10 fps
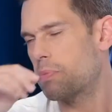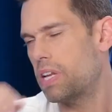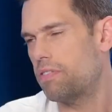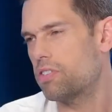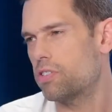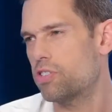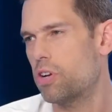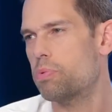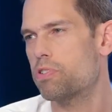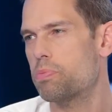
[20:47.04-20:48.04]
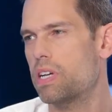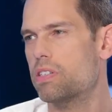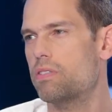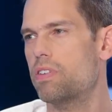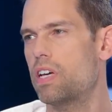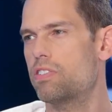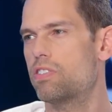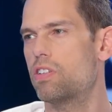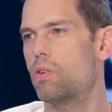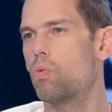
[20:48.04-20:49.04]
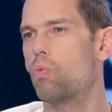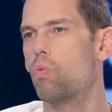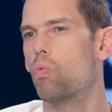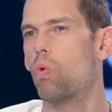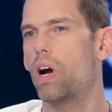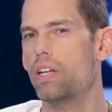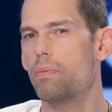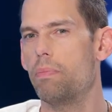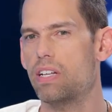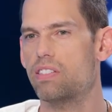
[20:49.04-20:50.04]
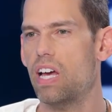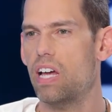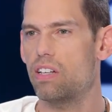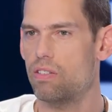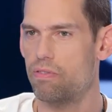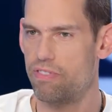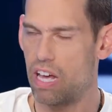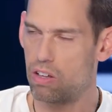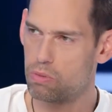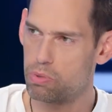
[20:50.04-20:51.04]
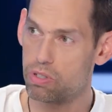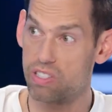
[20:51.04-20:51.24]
from an evolutionary perspective as to what makes that valuable?